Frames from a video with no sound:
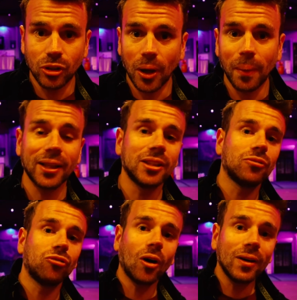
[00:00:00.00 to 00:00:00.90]
going in
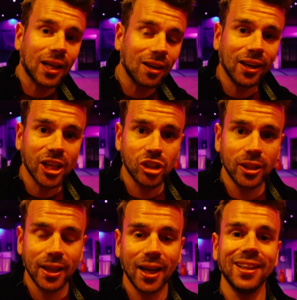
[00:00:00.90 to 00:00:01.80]
the wrong
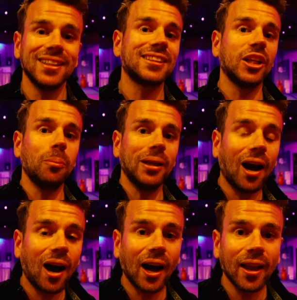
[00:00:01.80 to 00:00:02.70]
direction again is going to be
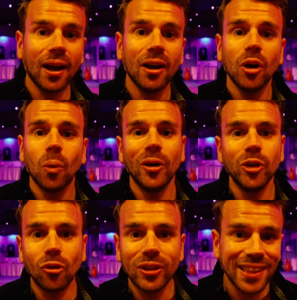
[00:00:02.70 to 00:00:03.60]
higher when
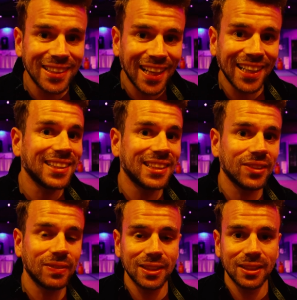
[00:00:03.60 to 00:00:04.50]
you're in a
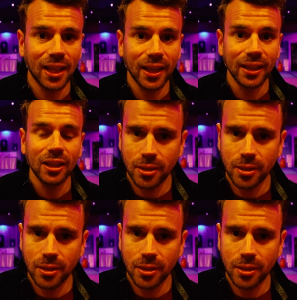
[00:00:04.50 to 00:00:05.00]
negative state.